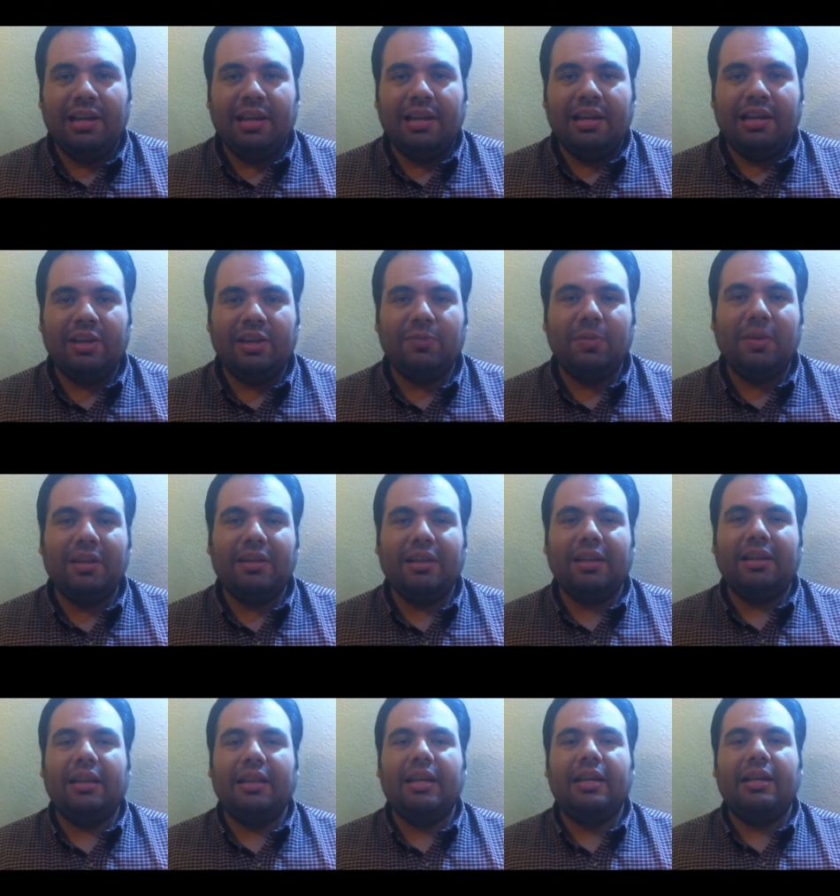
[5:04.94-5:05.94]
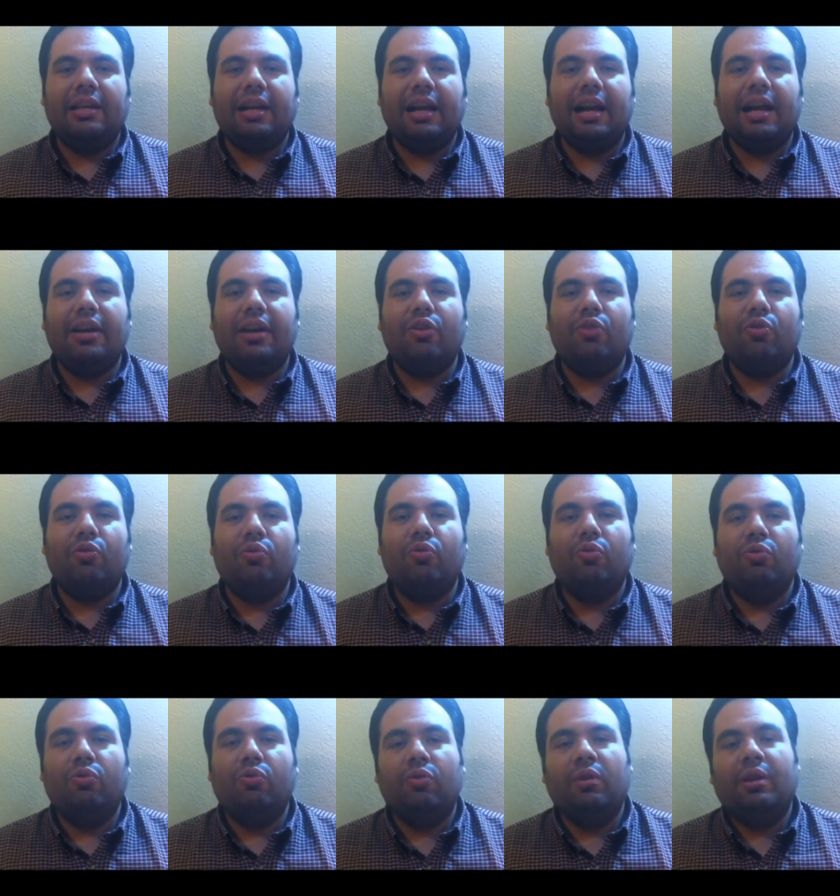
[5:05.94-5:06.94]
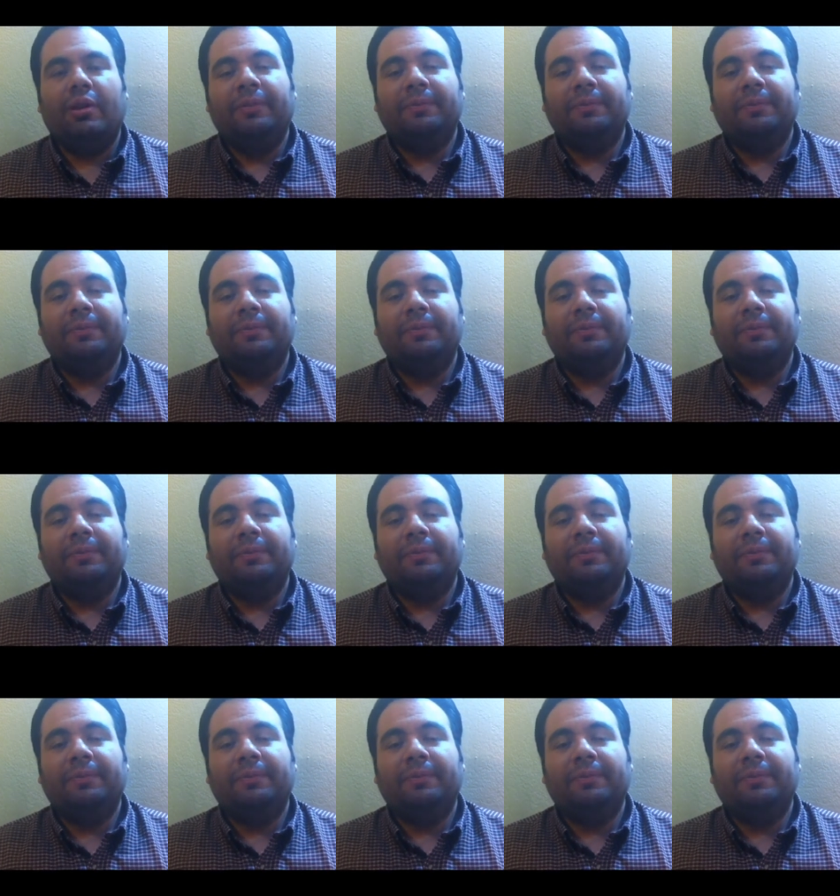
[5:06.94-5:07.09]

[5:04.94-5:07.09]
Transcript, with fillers: He's basically a guy who